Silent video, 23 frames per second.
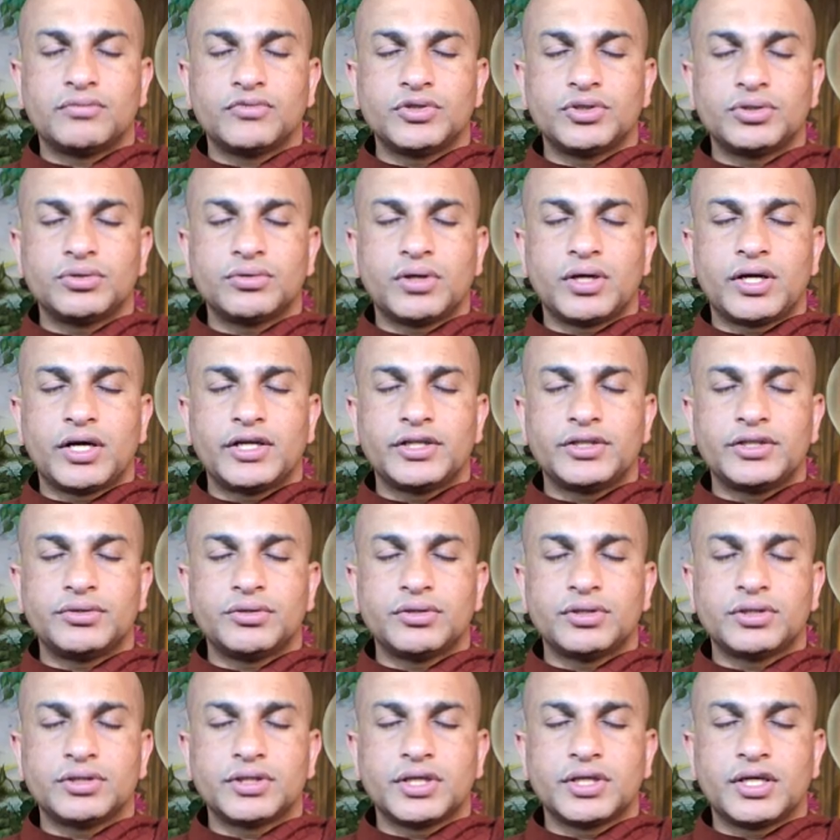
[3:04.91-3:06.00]
Visualize
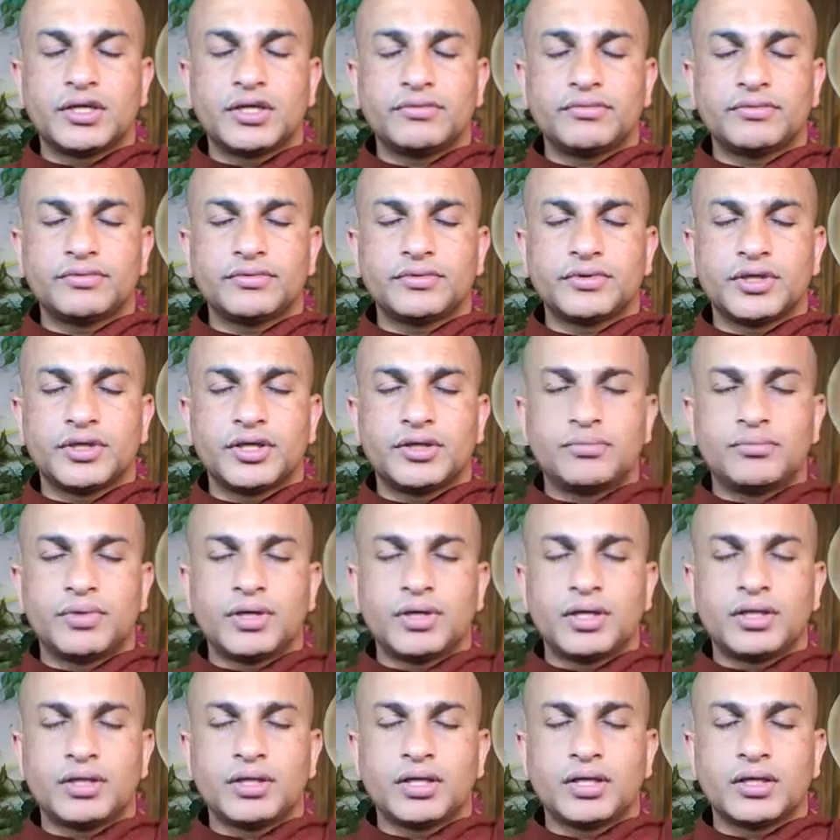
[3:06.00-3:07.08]
yourself and
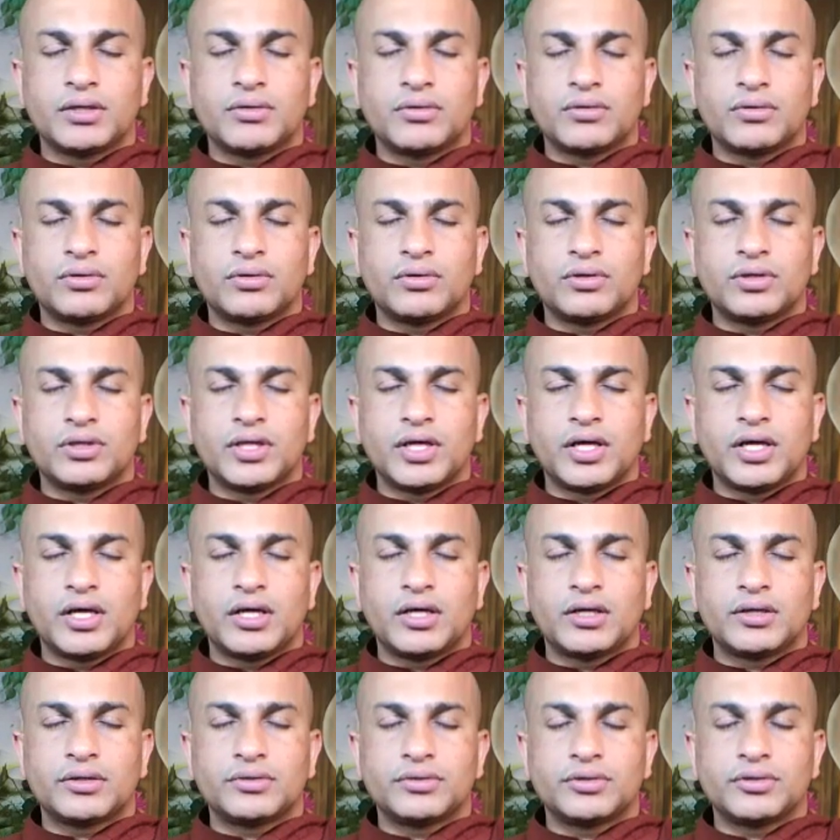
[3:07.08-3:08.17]
bring that all
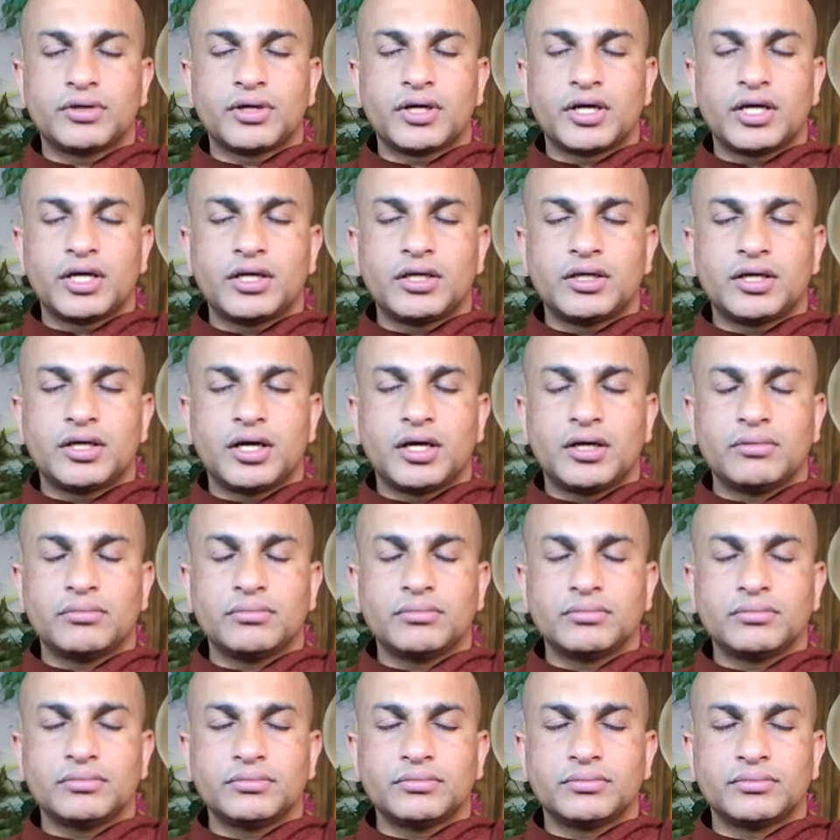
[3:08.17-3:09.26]
there to your right arm.